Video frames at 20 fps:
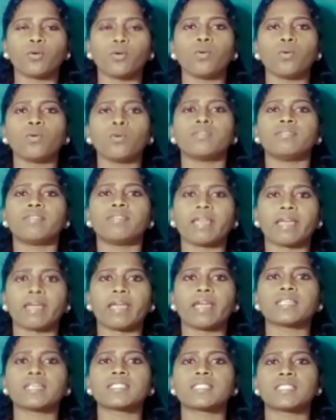they
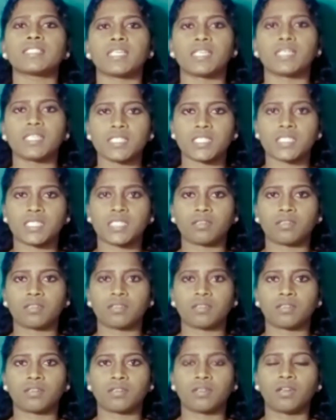exist.
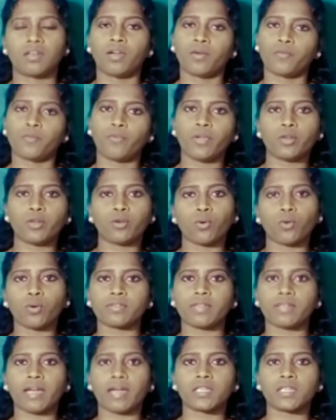We know that
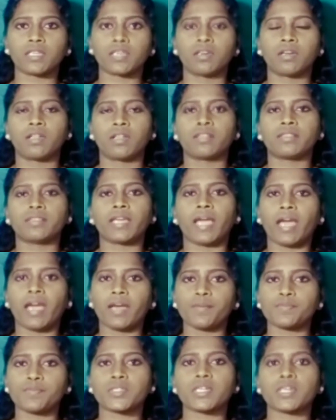the
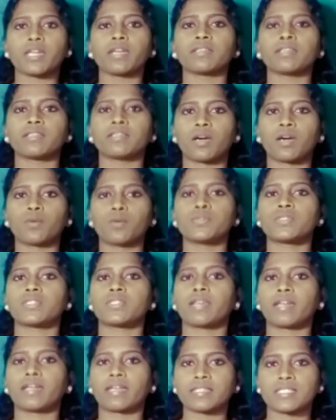abstract nouns are
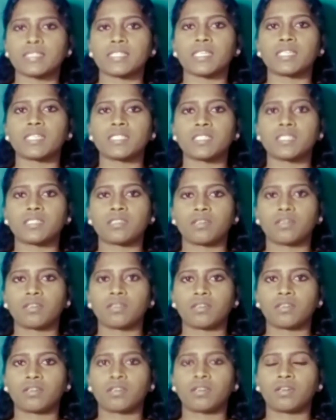exist.
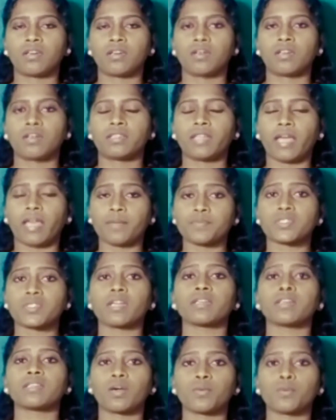The abstract
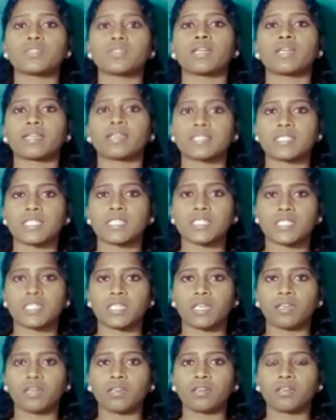nouns are
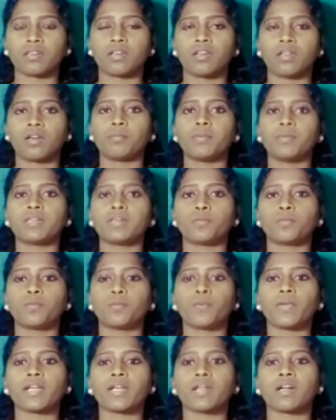existing, but we
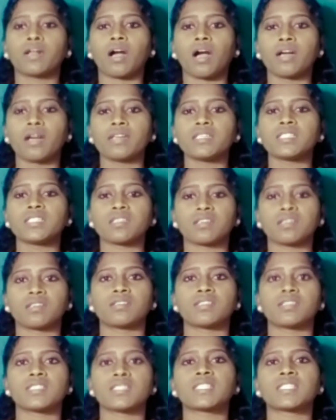can't
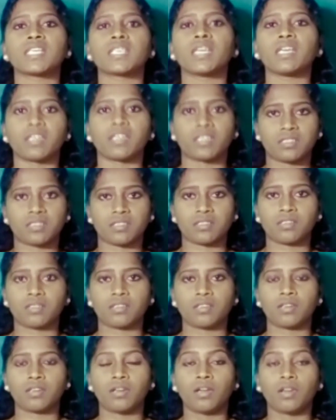see it.
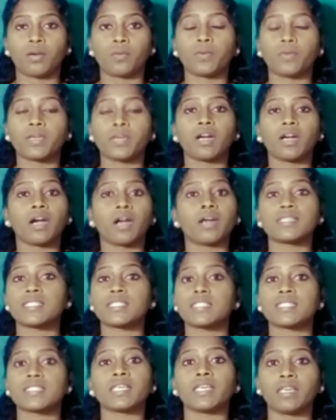We can't
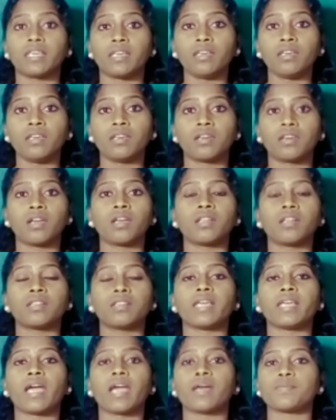see the
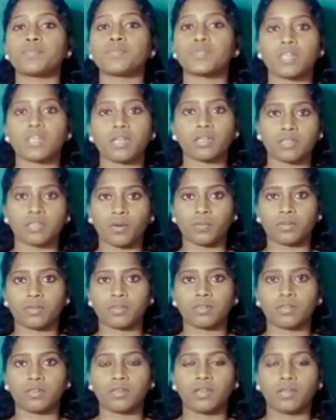abstract noun.
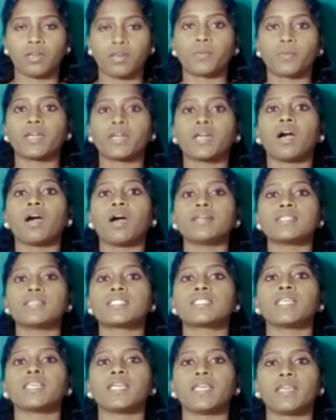We can't
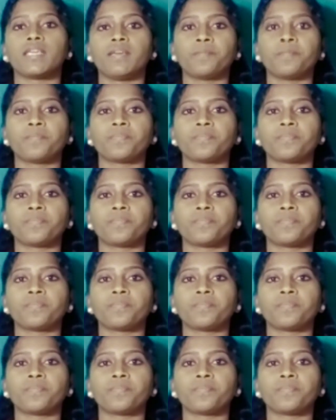see